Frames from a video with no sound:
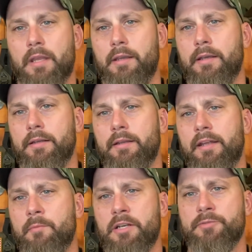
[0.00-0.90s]
and
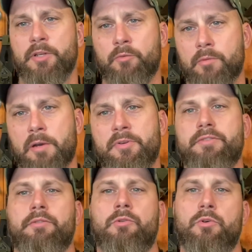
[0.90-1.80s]
anybody who's been in one of my
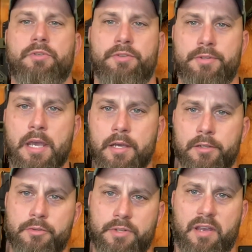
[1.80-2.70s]
pistol courses
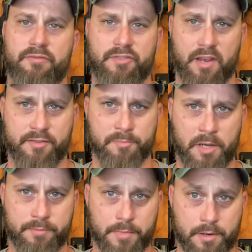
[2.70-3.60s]
knows I have a soft
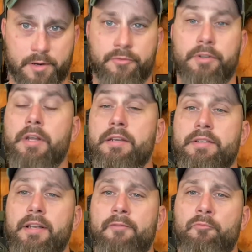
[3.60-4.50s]
spot in my heart for the
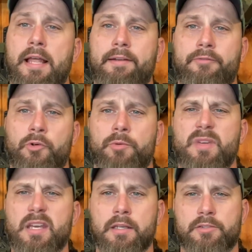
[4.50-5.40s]
1911 platform.
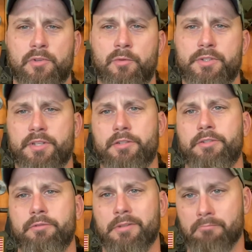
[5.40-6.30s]
It's one of the ones I
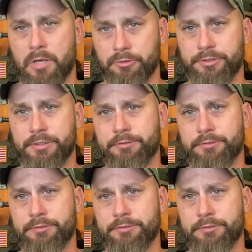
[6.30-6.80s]
shoot the most.